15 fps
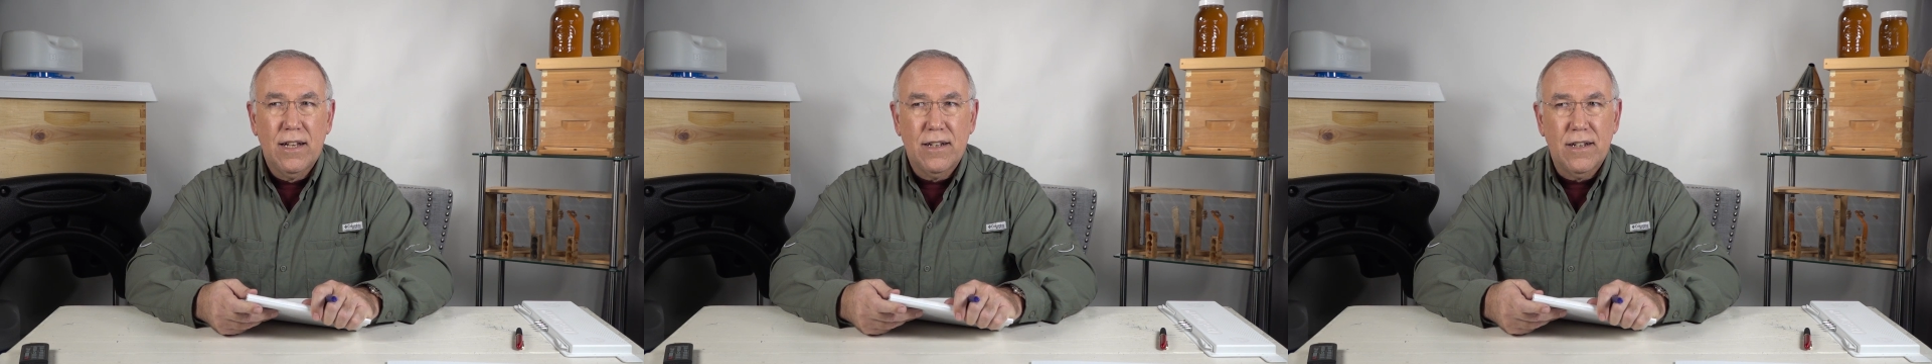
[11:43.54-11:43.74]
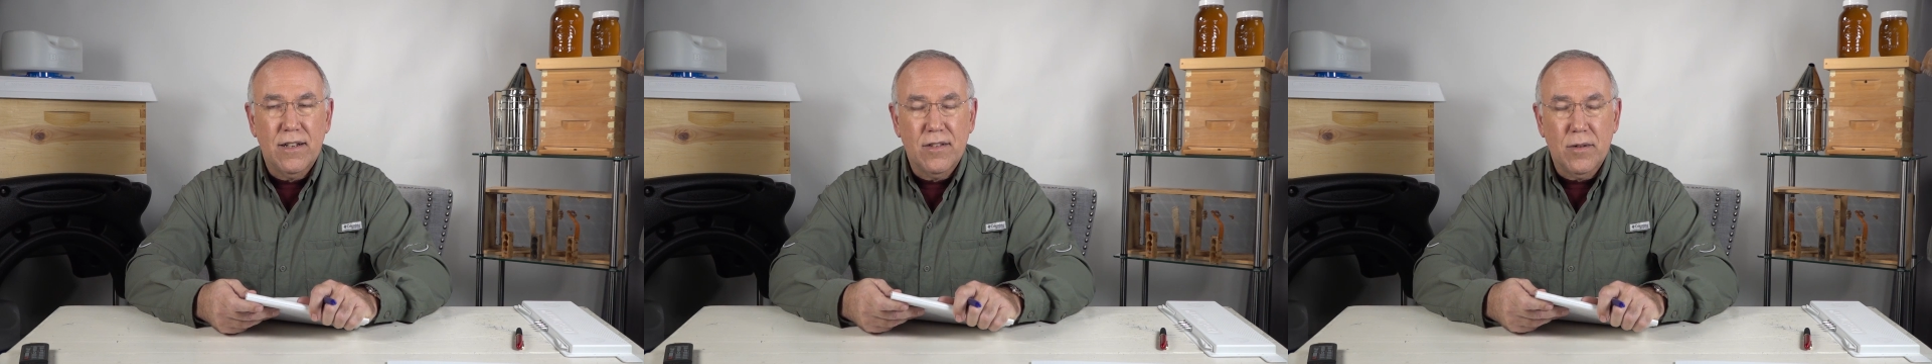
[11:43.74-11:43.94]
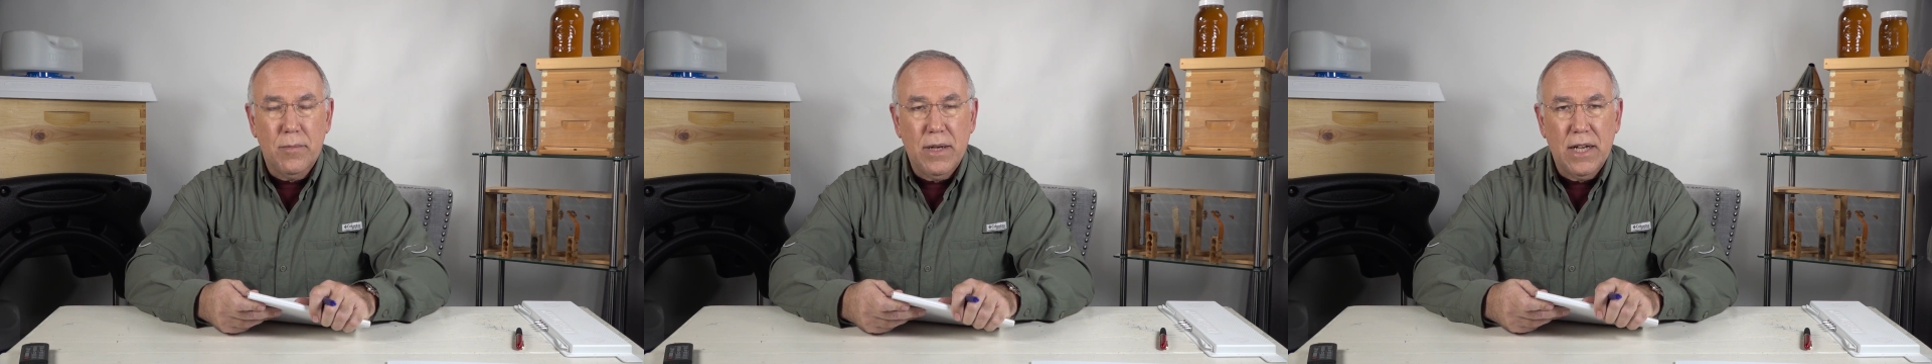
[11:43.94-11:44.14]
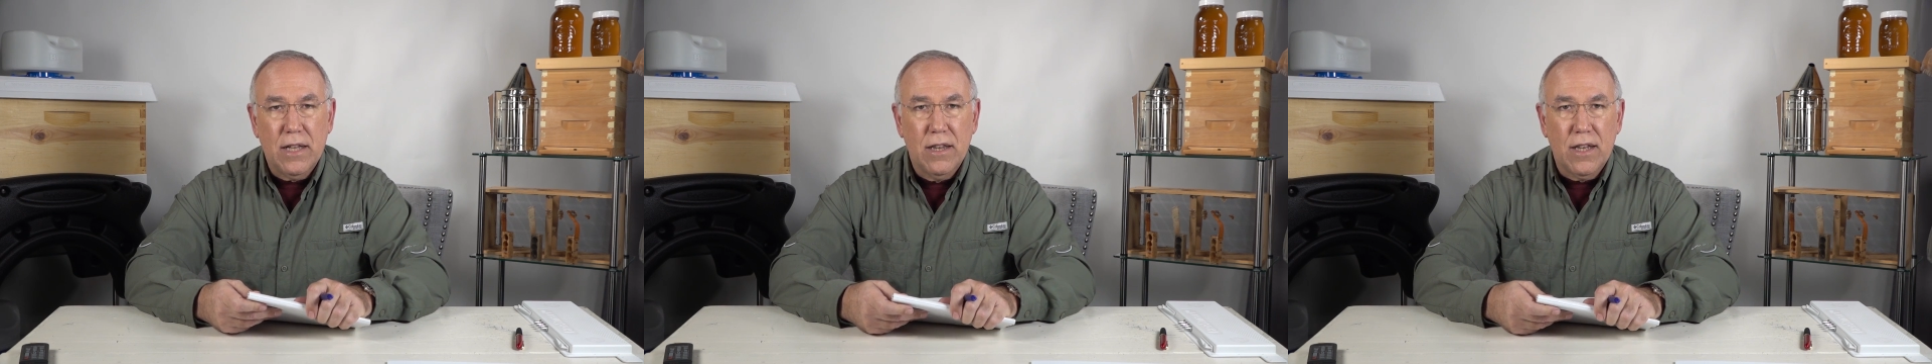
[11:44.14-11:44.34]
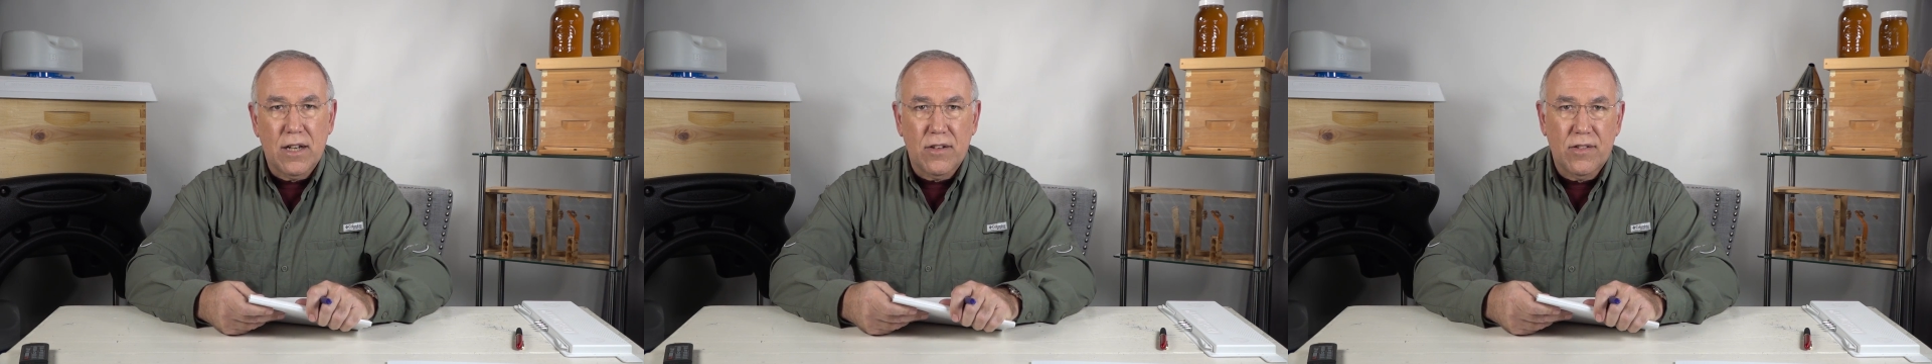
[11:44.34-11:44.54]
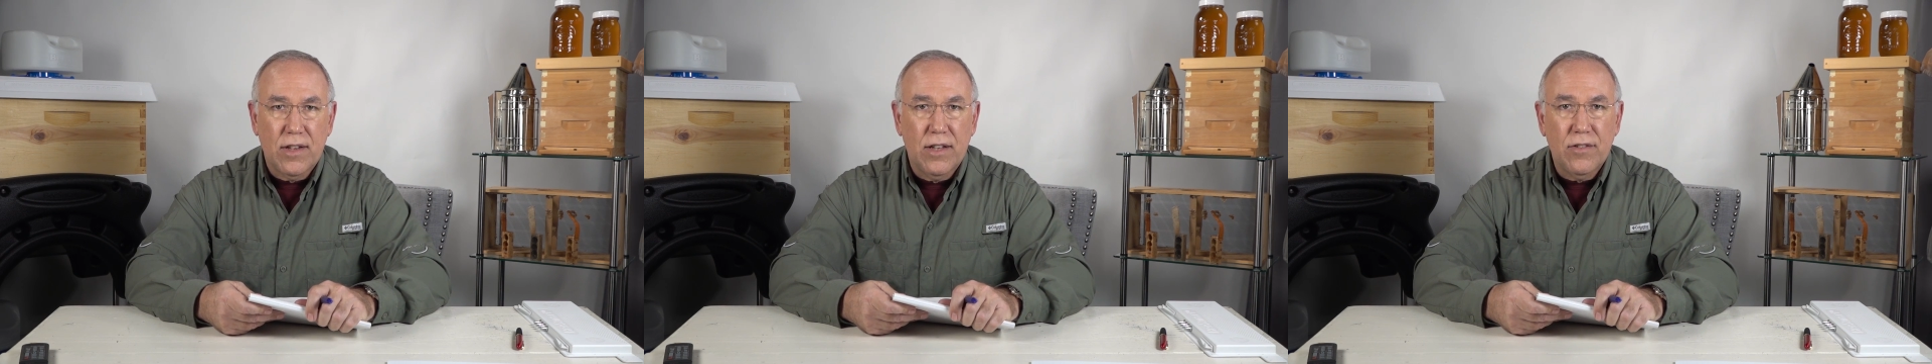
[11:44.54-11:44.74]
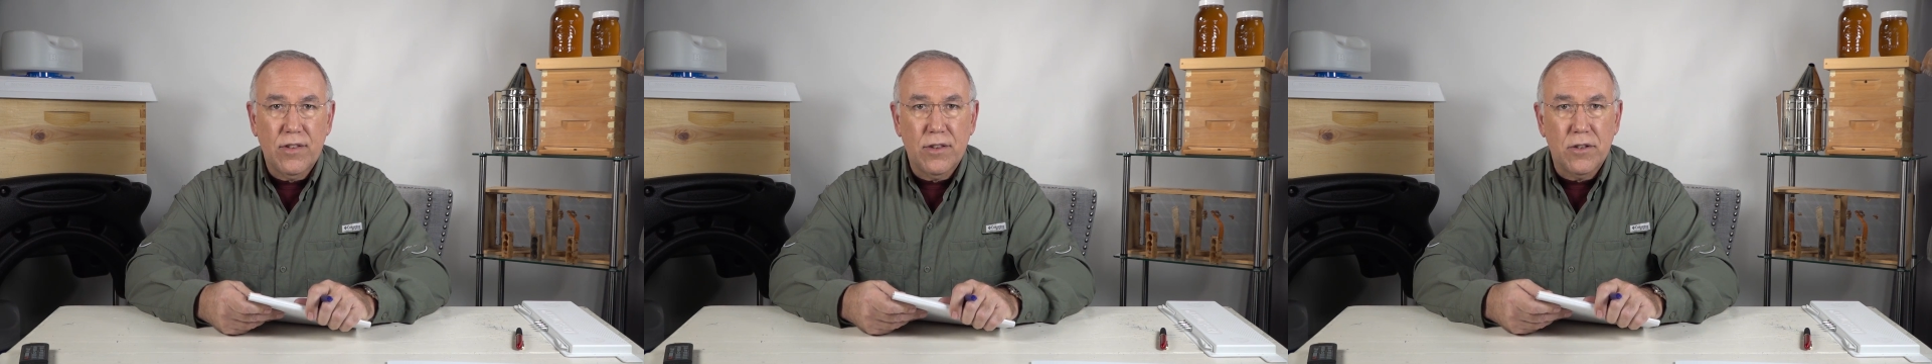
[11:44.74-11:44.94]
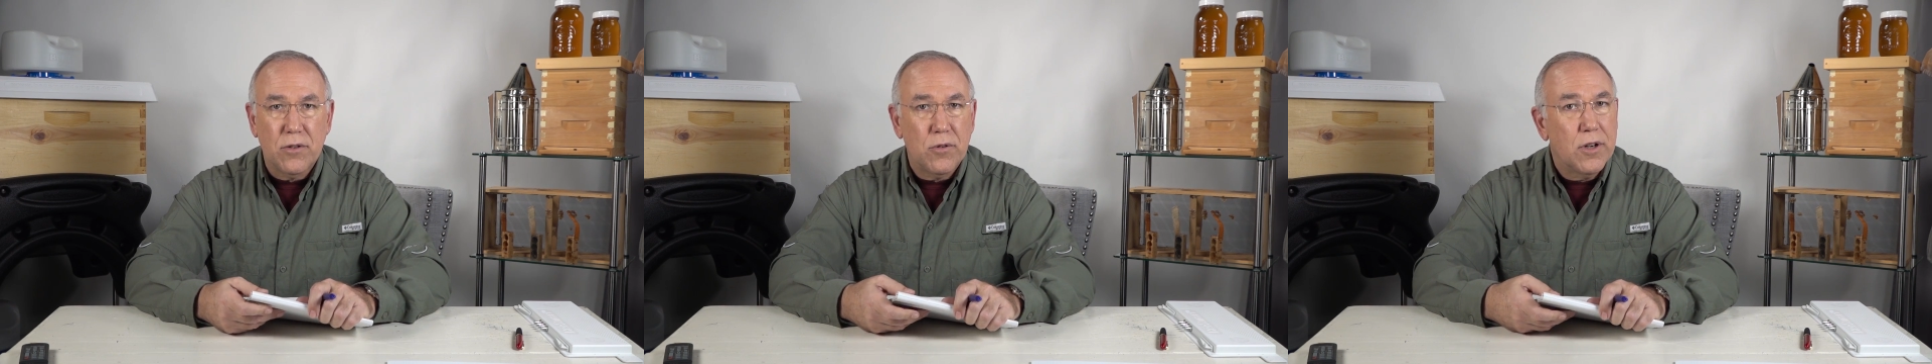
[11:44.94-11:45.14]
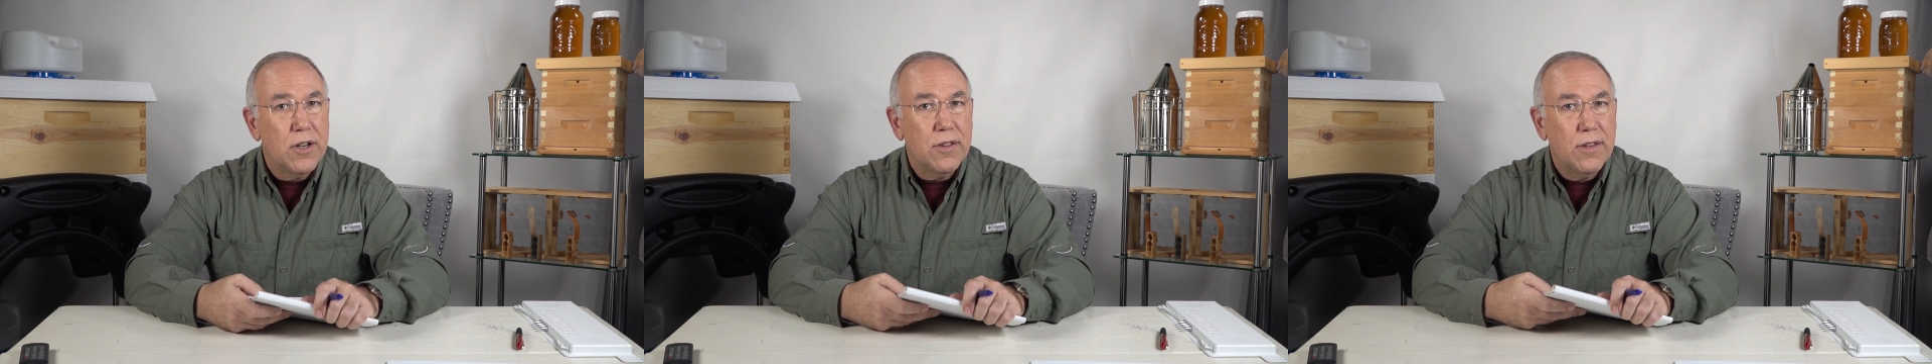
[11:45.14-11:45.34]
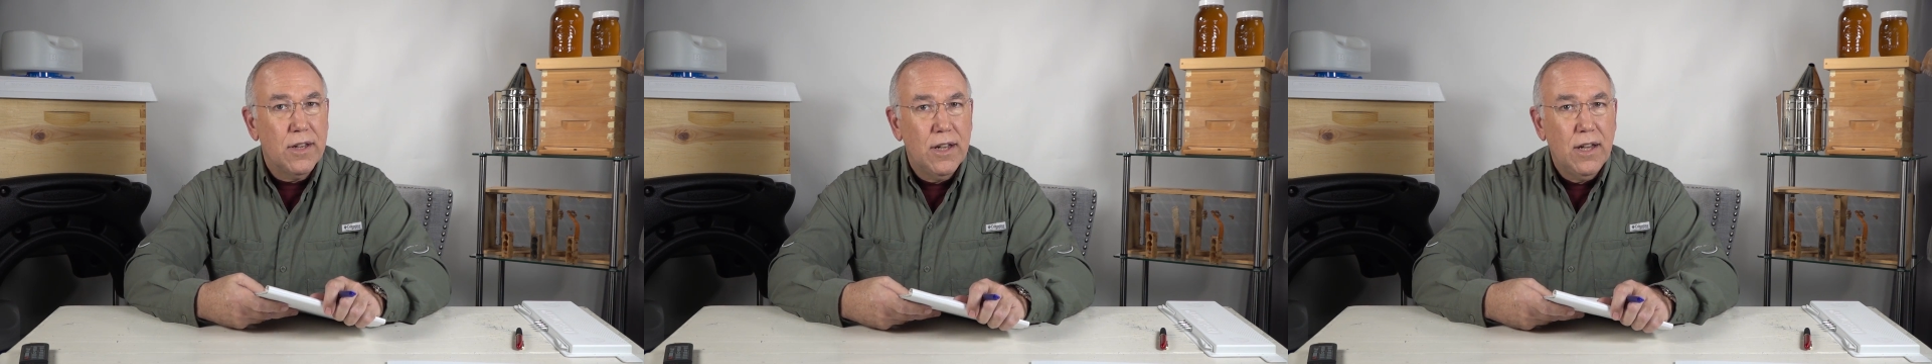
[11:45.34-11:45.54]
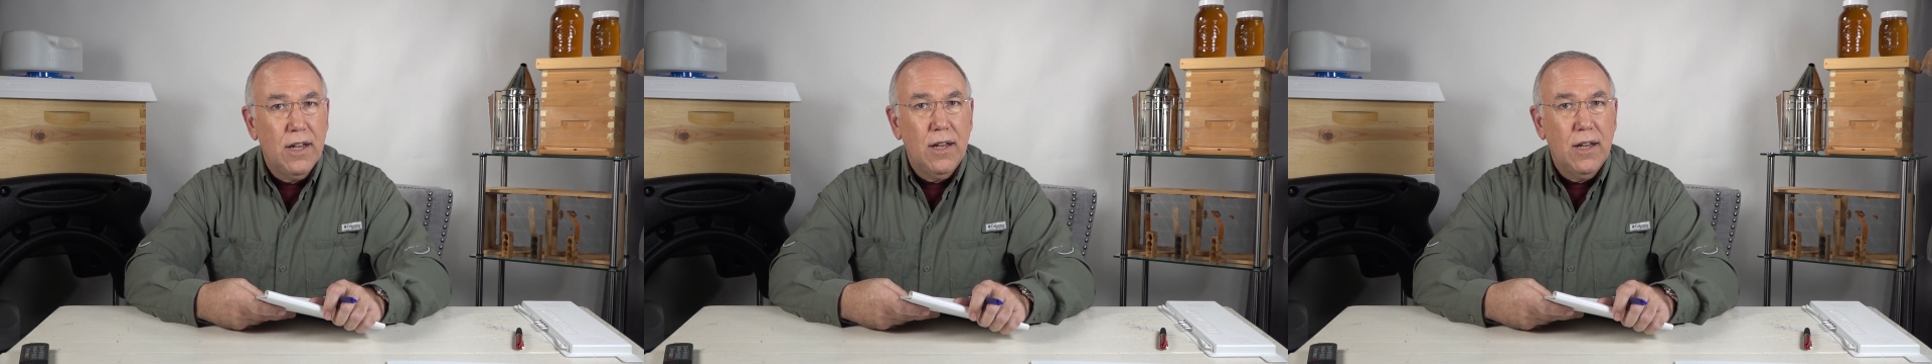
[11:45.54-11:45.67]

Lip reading: doesn't make a lot of sense in the north,